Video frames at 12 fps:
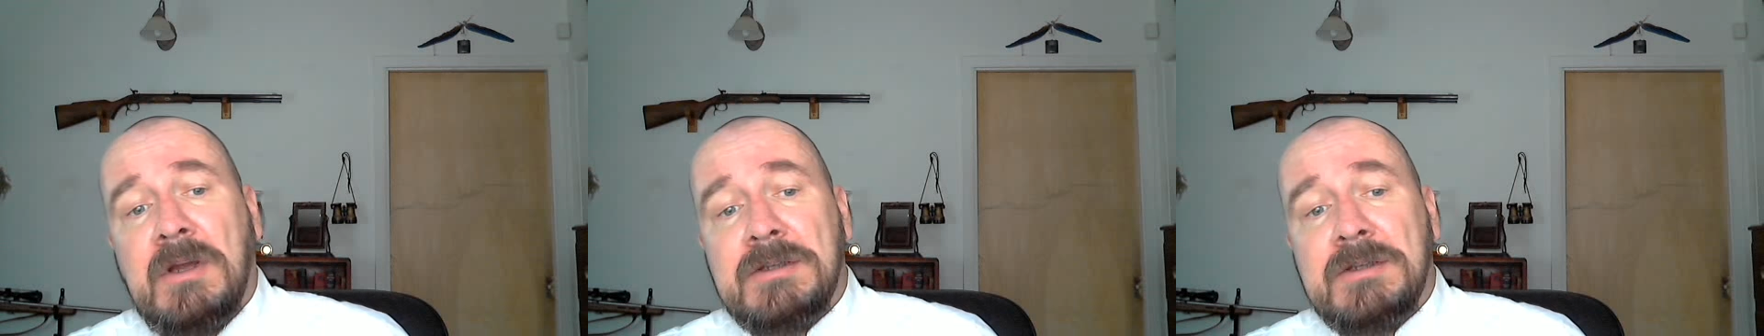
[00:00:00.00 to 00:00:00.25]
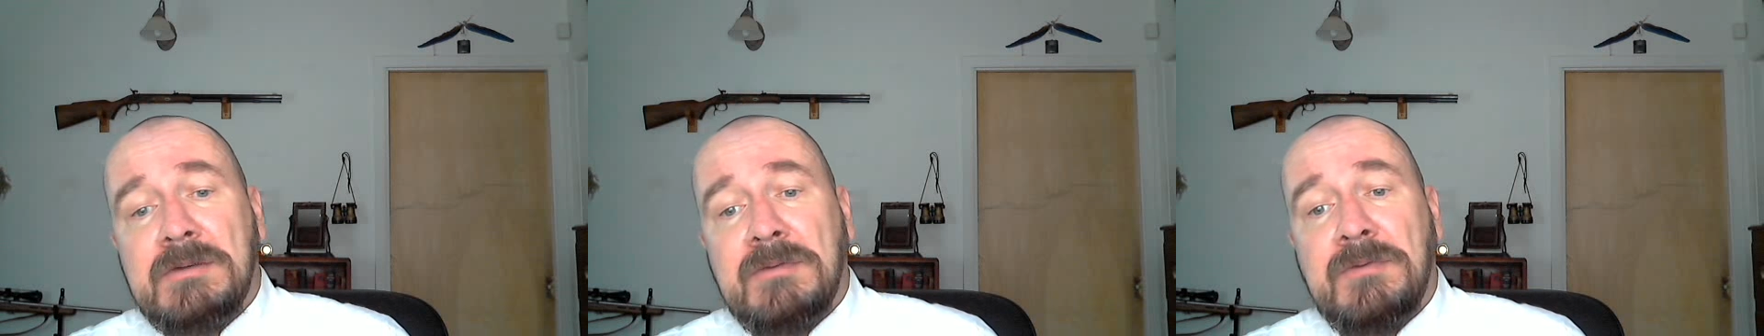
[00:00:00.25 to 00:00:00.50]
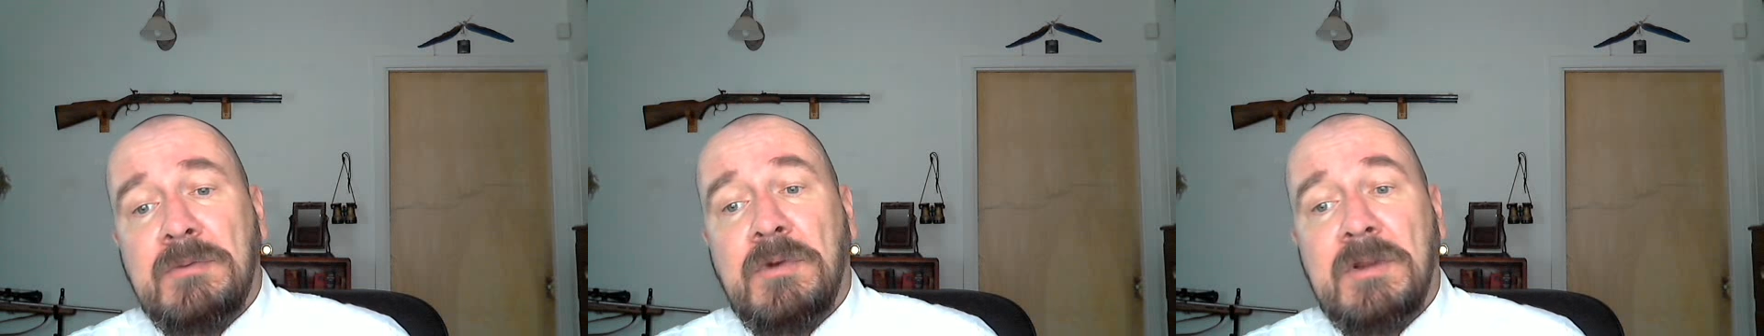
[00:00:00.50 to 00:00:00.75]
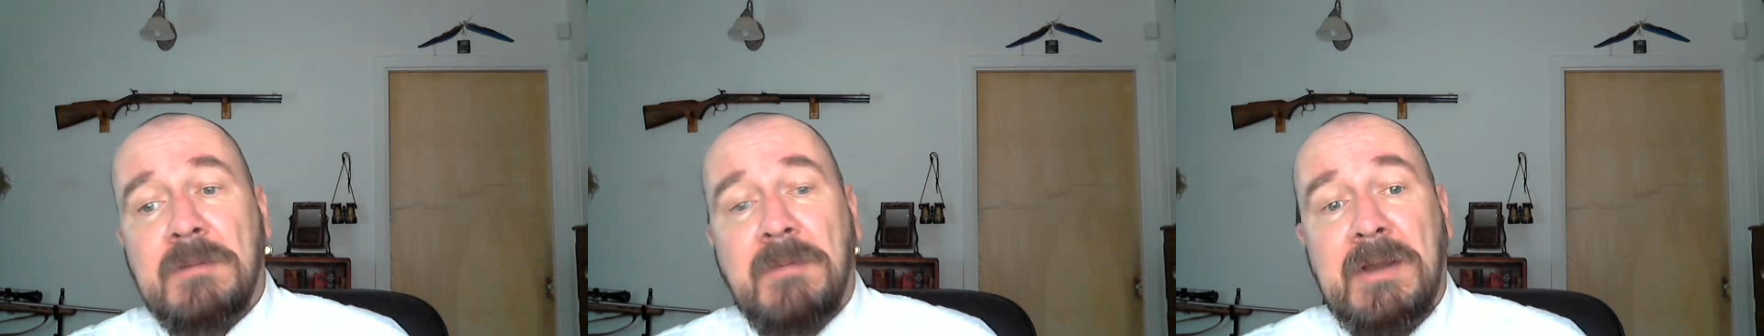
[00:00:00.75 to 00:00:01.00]
So if you
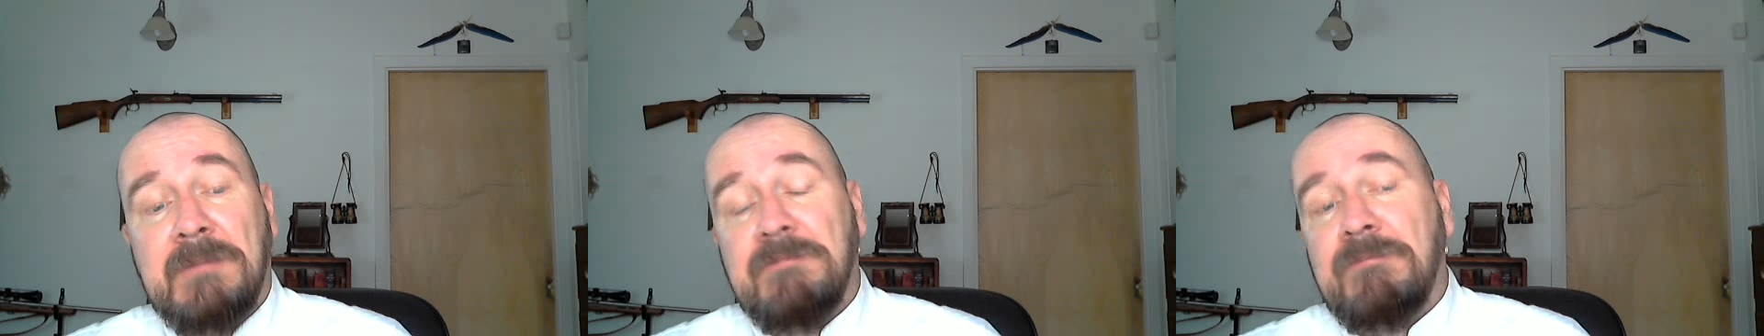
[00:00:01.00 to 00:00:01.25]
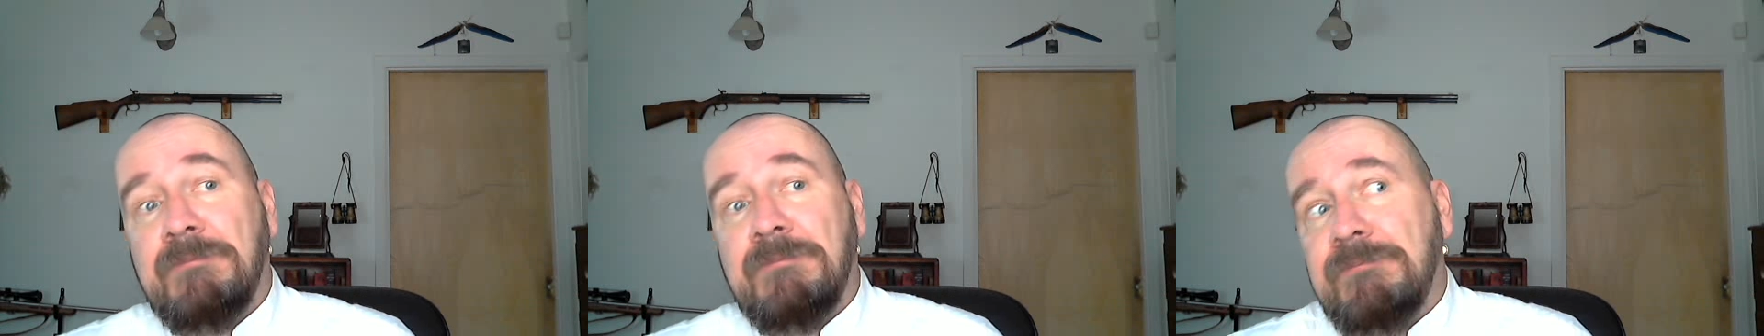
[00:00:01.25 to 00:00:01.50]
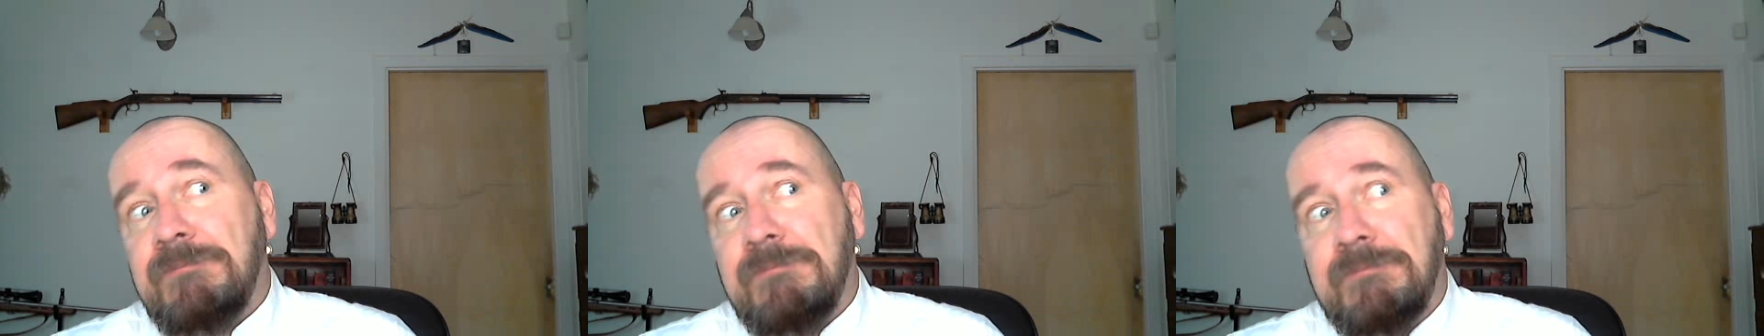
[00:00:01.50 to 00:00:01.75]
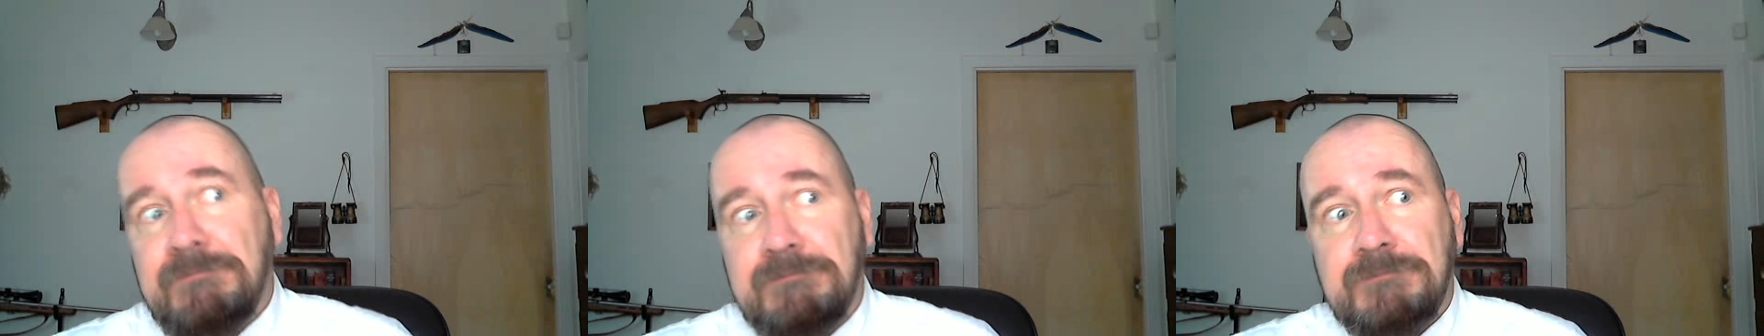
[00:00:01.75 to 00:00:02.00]
wanted to buy
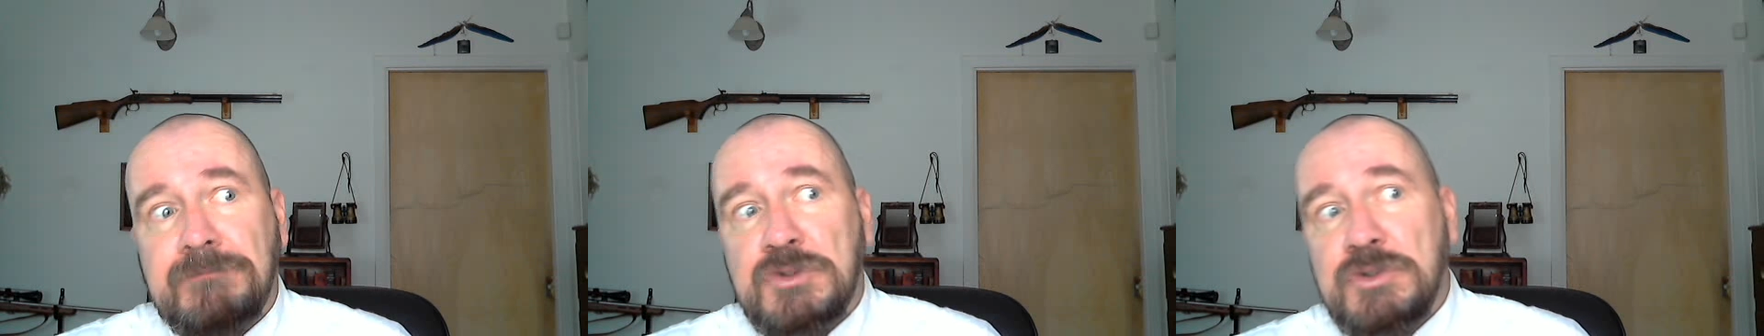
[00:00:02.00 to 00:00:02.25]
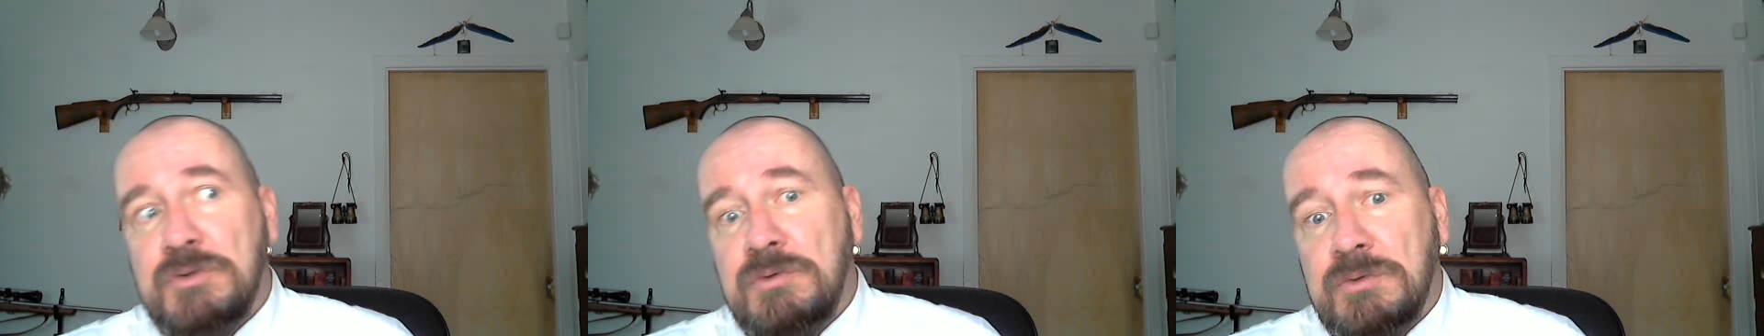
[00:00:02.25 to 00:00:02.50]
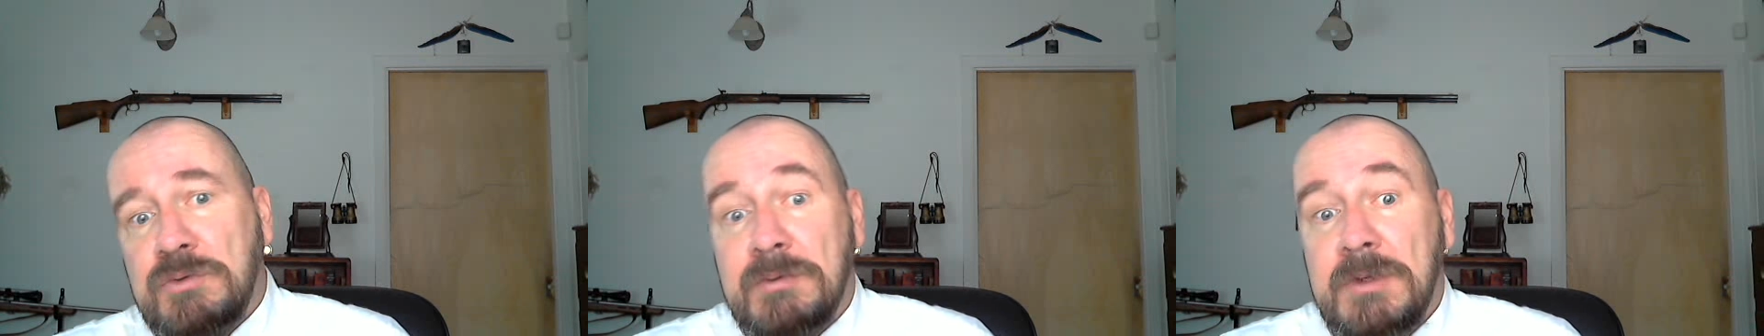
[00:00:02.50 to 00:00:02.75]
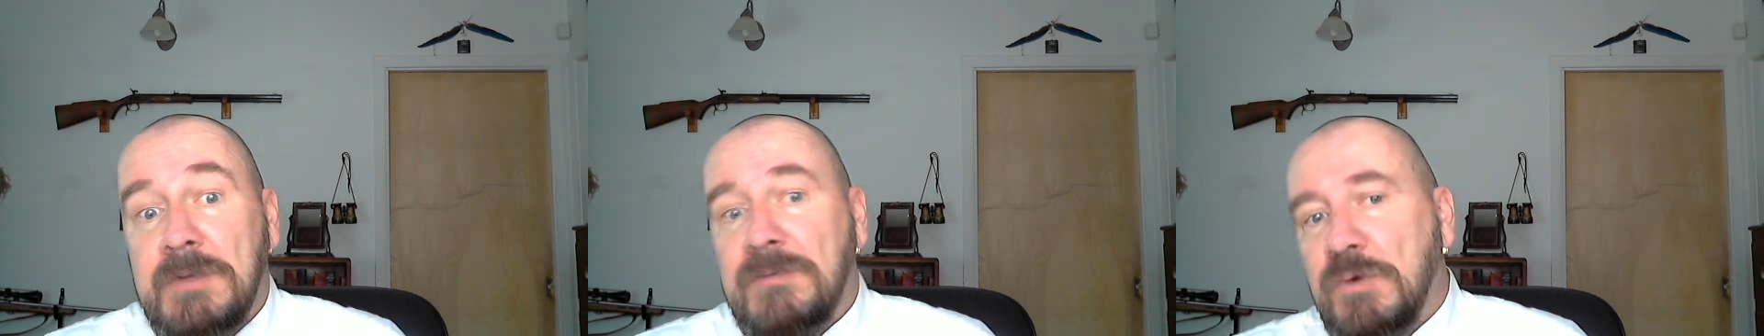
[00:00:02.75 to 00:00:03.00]
2,
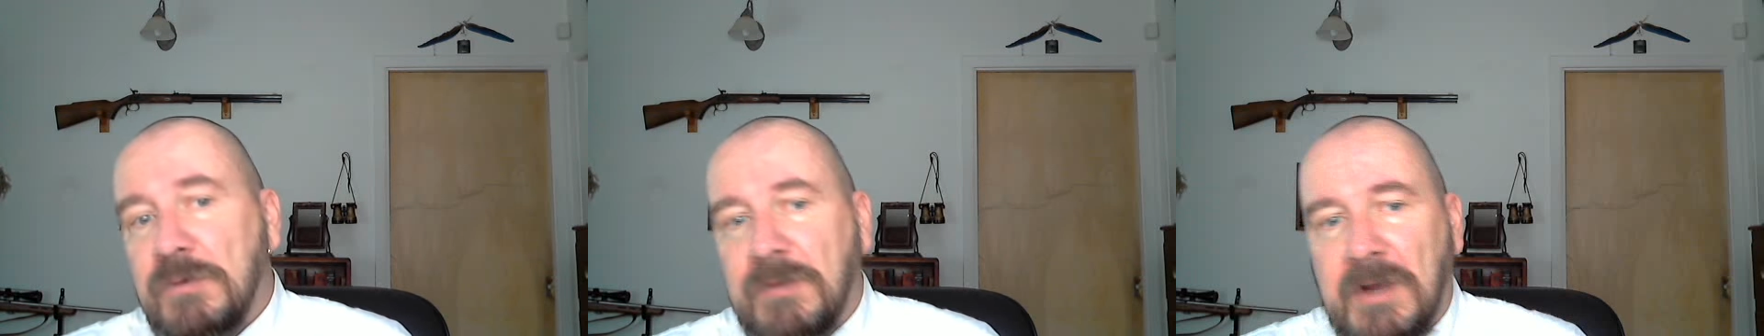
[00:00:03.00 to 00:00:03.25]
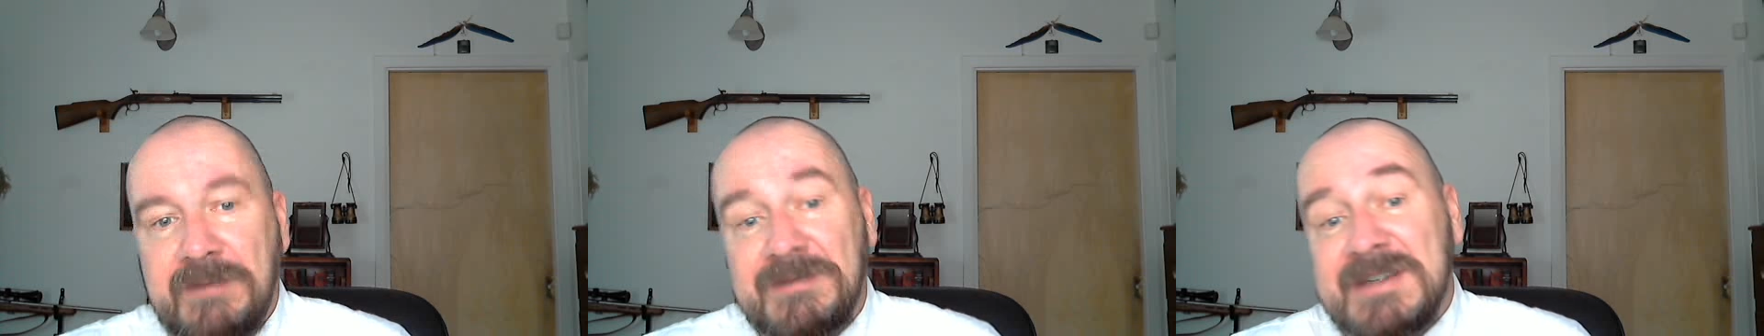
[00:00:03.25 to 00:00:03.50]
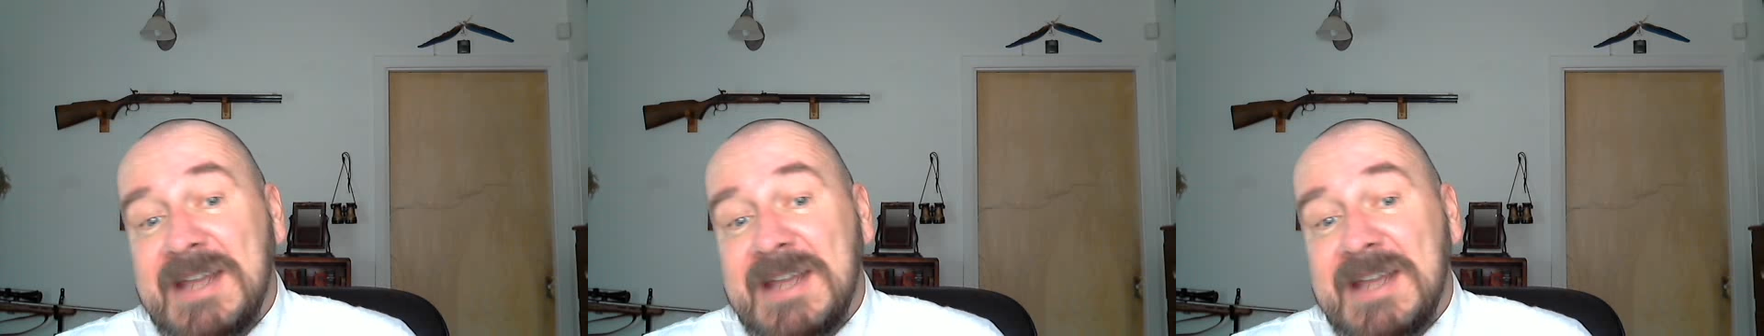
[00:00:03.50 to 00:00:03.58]
3, 4, 5,